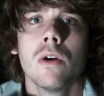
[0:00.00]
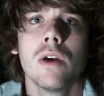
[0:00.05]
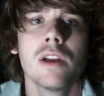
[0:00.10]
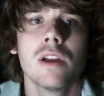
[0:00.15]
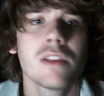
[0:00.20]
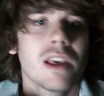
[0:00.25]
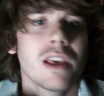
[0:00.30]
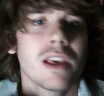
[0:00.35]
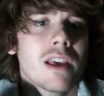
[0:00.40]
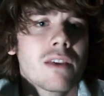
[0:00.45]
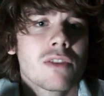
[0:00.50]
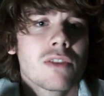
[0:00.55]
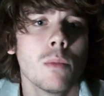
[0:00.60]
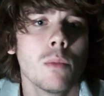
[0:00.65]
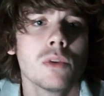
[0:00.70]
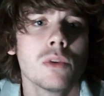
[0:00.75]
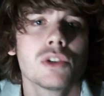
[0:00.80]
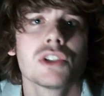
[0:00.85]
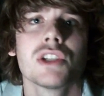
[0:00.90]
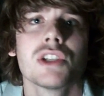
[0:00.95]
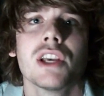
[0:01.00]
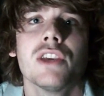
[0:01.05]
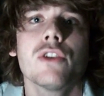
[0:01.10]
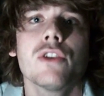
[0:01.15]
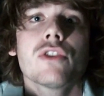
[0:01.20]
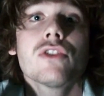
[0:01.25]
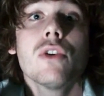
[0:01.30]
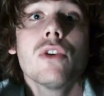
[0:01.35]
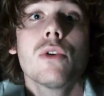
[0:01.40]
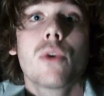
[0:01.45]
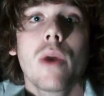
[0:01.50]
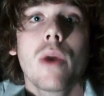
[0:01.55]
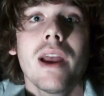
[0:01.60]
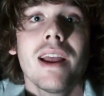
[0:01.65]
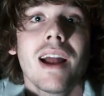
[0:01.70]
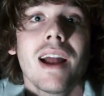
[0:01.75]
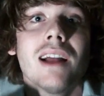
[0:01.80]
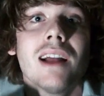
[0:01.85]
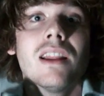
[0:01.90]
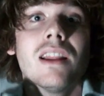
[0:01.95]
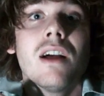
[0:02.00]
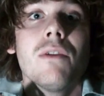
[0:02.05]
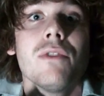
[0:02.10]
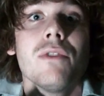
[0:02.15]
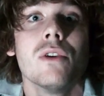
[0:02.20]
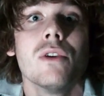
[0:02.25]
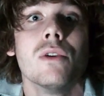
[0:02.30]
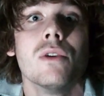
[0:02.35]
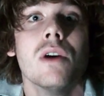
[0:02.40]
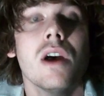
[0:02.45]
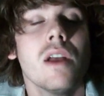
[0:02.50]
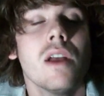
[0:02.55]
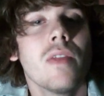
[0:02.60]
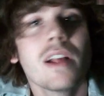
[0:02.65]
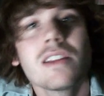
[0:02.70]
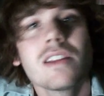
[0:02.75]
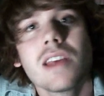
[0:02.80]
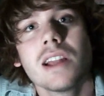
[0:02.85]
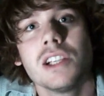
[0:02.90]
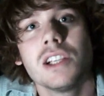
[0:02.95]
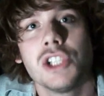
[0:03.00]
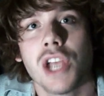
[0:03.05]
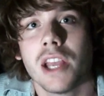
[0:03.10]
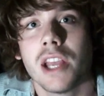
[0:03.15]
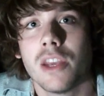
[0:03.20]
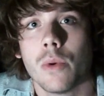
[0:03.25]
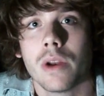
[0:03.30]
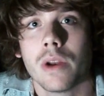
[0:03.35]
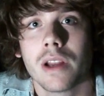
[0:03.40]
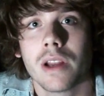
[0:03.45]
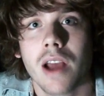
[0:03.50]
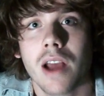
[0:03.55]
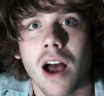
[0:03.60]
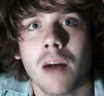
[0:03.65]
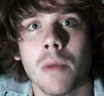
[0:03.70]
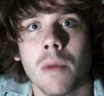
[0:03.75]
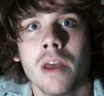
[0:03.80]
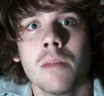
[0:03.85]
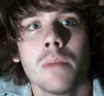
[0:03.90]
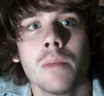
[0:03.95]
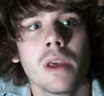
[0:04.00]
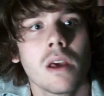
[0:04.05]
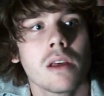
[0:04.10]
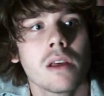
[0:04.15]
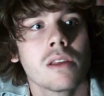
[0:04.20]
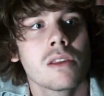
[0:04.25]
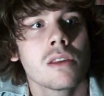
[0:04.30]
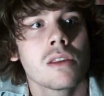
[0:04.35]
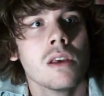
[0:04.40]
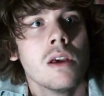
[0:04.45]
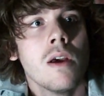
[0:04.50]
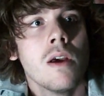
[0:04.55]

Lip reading: It's like if someone's just like, "You're so great, I love you." That's not a genuine comment, because